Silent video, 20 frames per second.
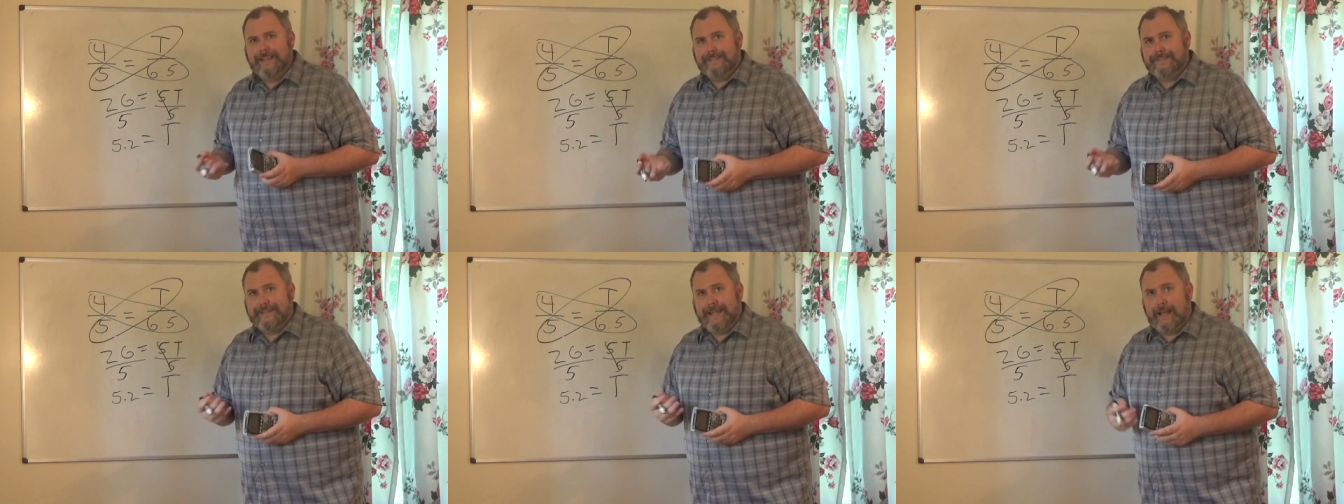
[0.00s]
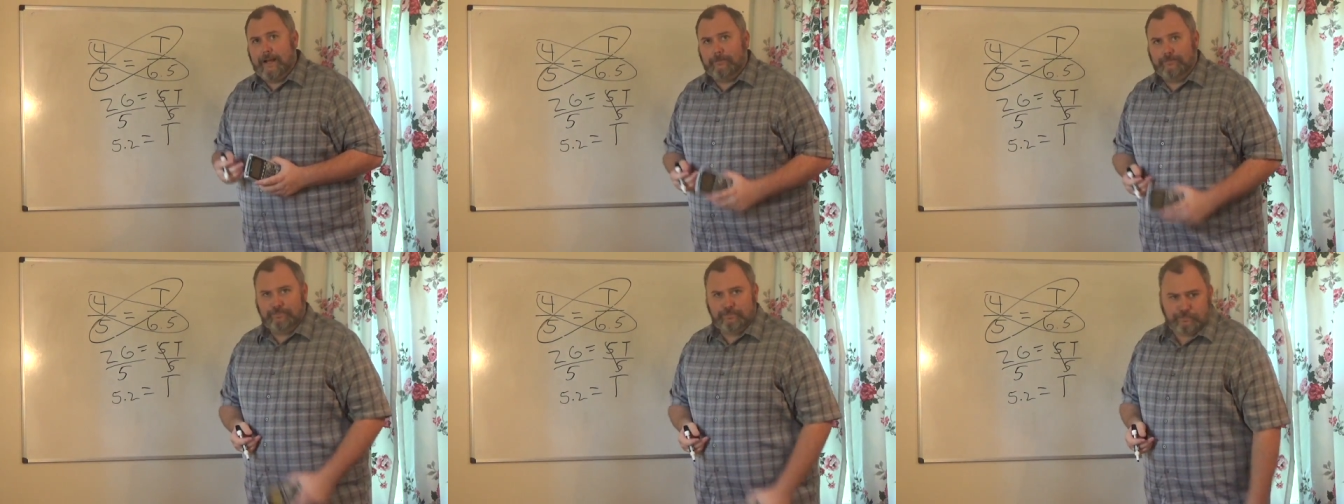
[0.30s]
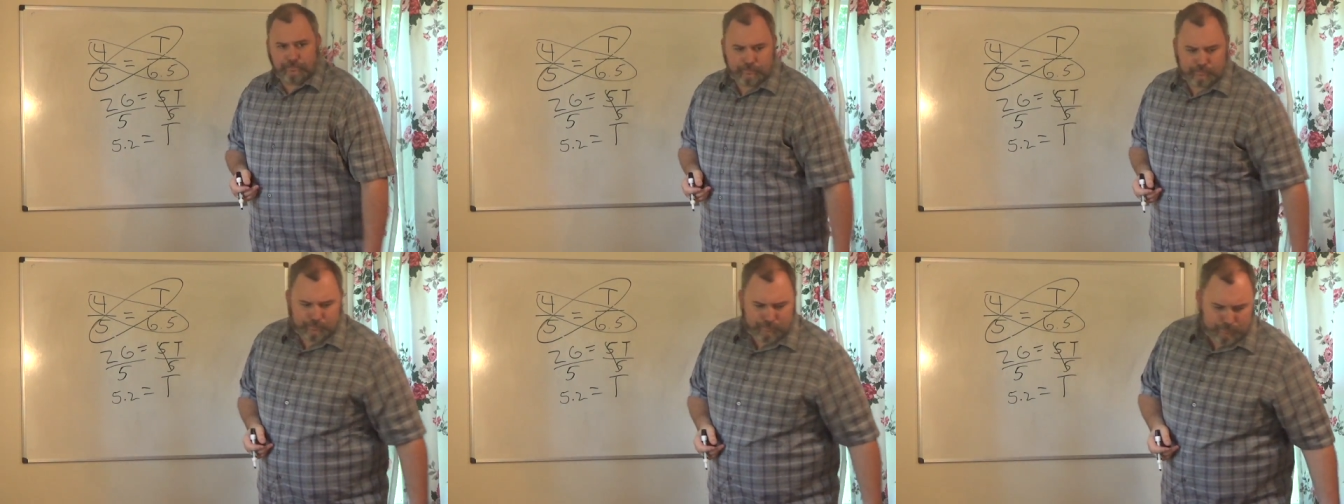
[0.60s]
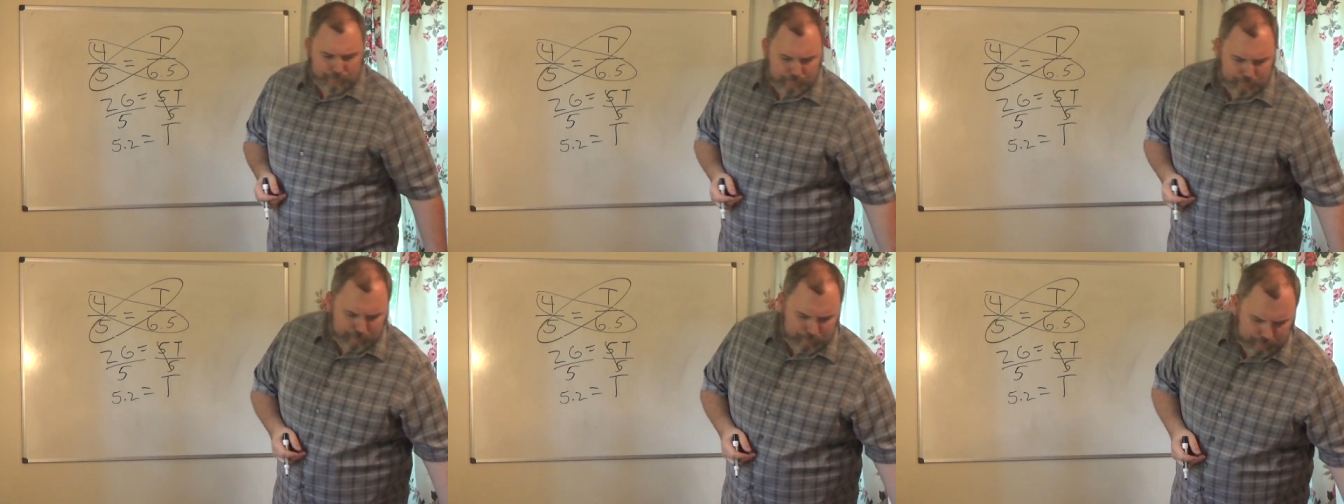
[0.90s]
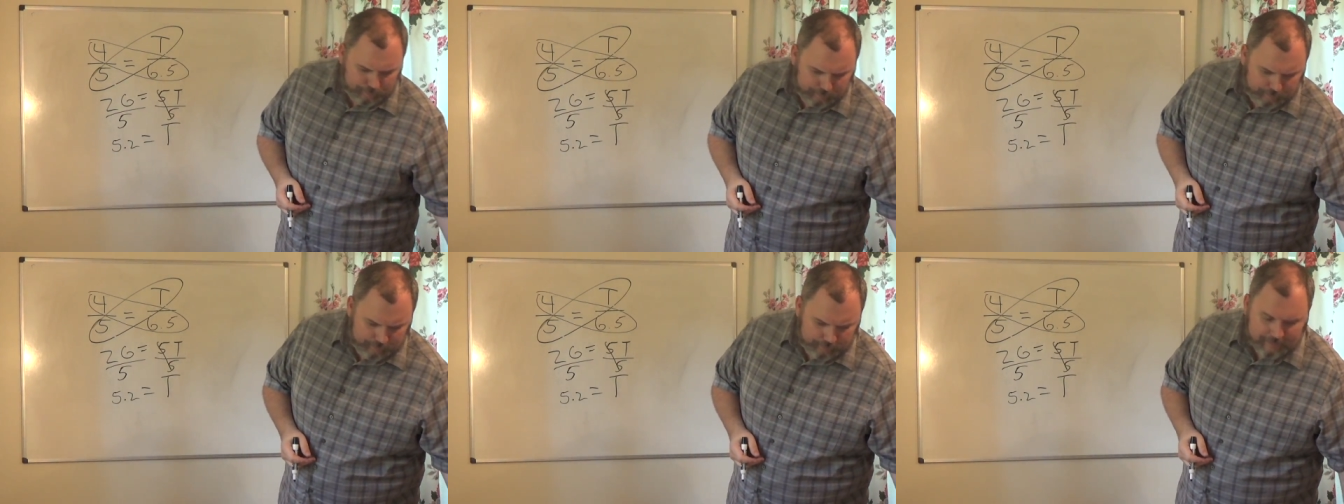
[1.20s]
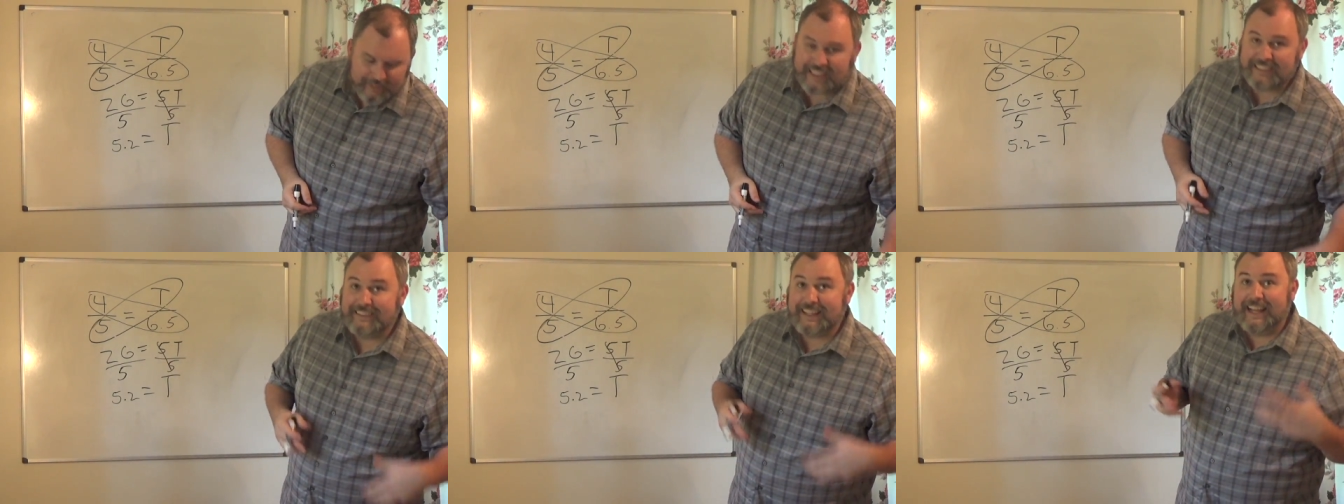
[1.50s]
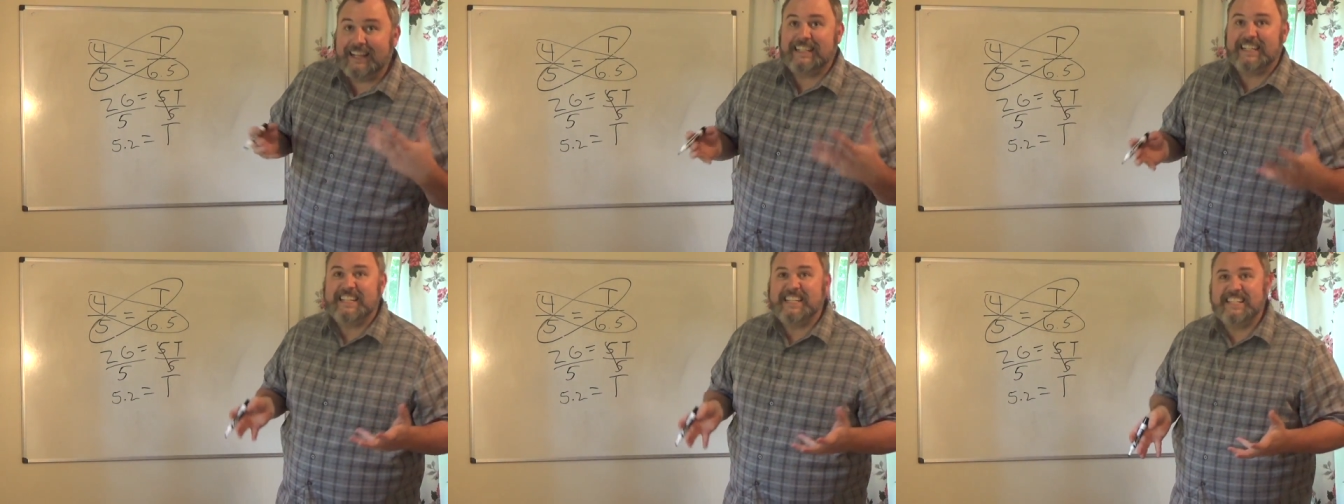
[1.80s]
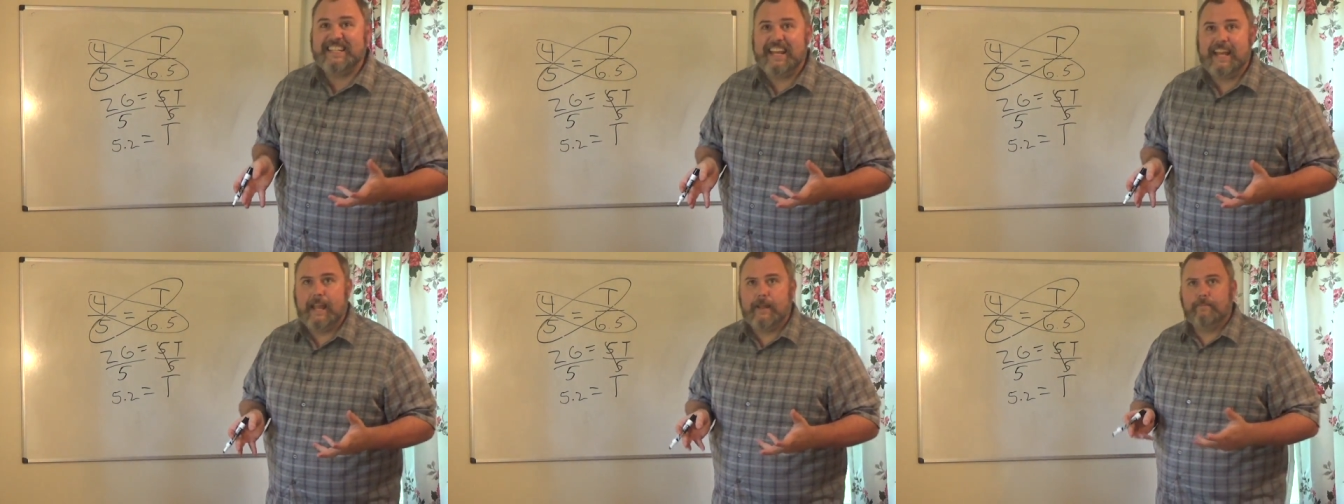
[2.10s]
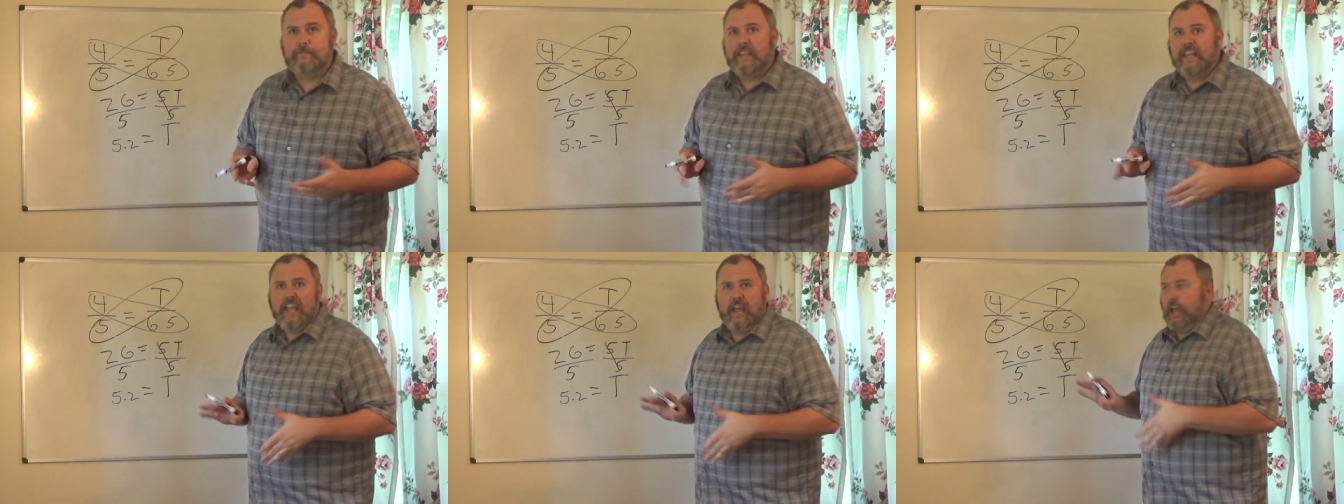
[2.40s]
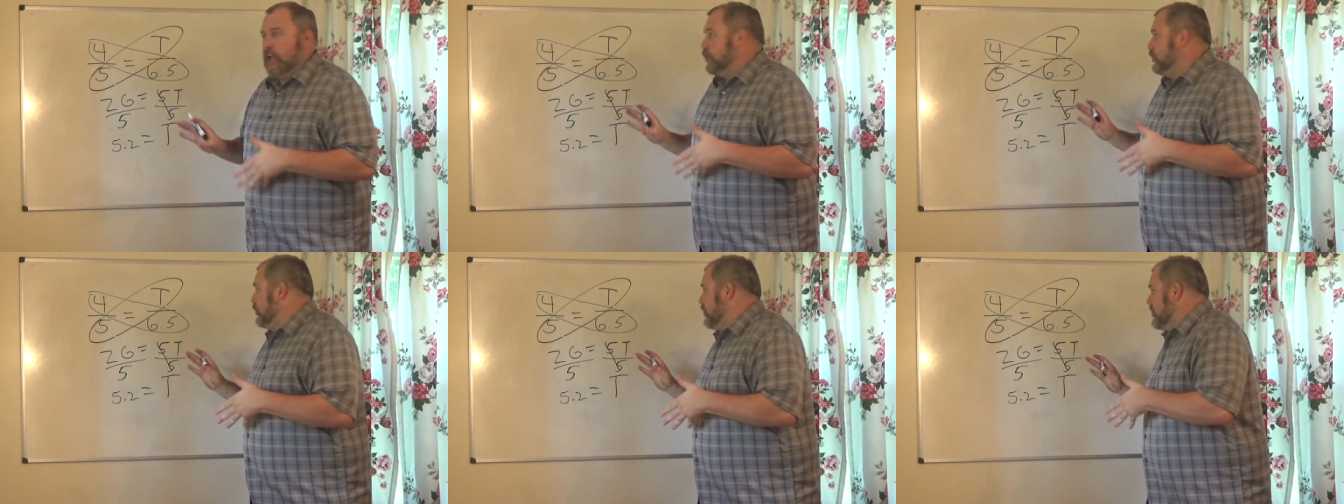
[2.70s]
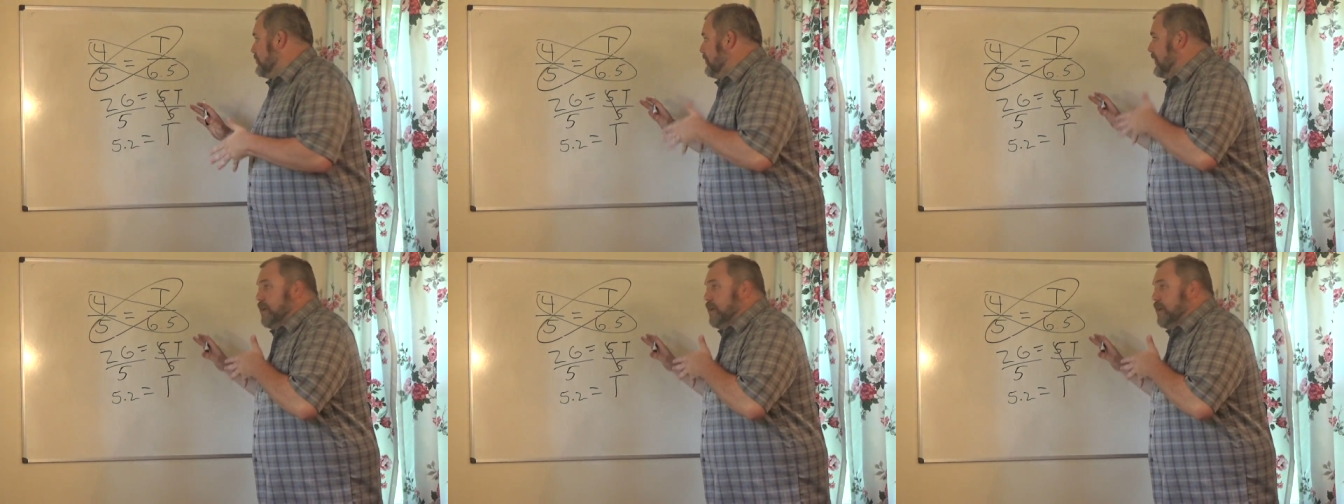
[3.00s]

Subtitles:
Now, like I said, just